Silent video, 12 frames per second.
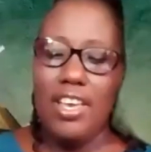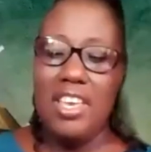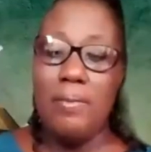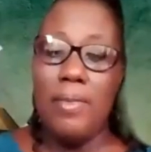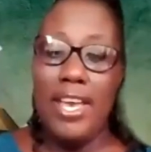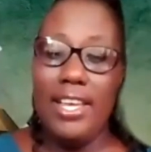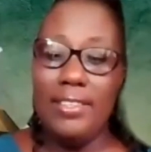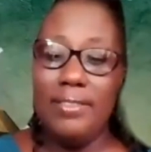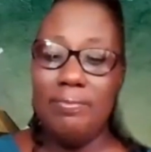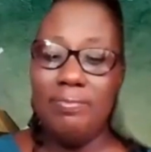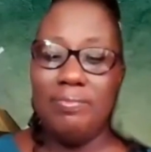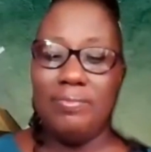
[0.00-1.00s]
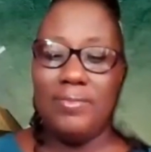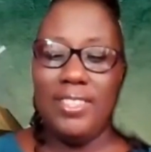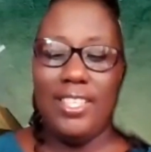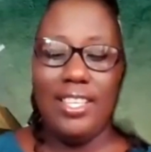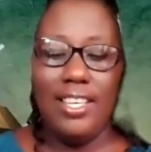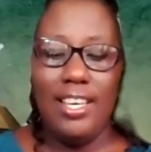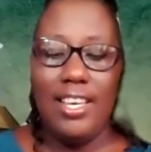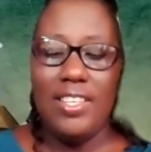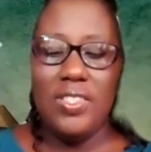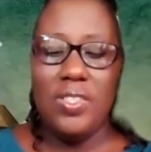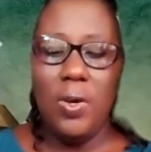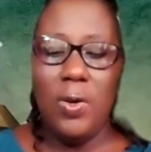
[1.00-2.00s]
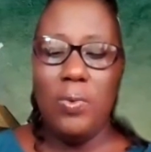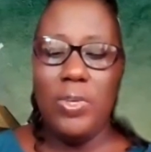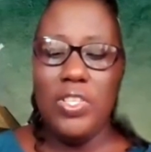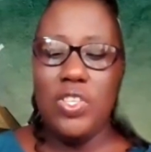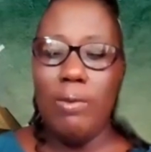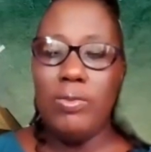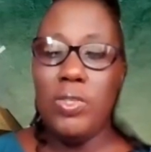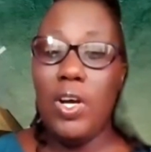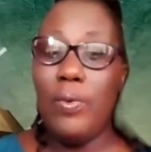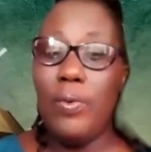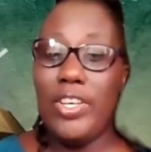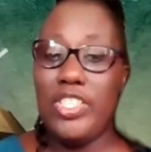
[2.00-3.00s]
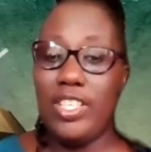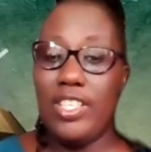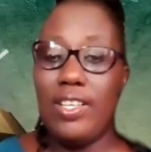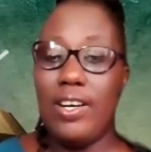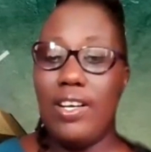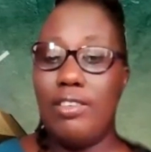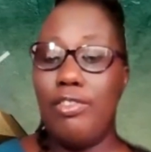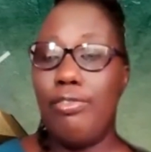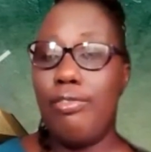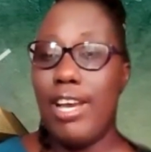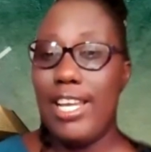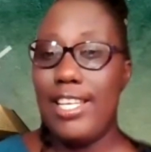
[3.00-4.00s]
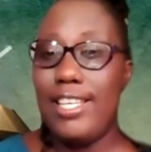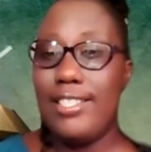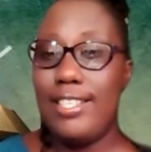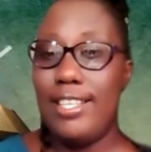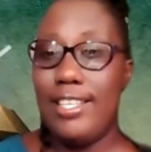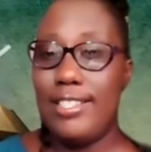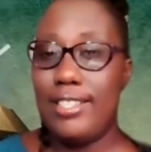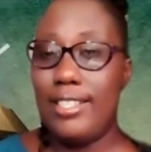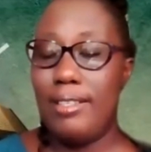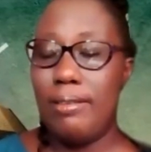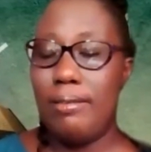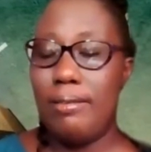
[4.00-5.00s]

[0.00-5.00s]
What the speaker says: Amen. So we jump to a question on Friday's lesson.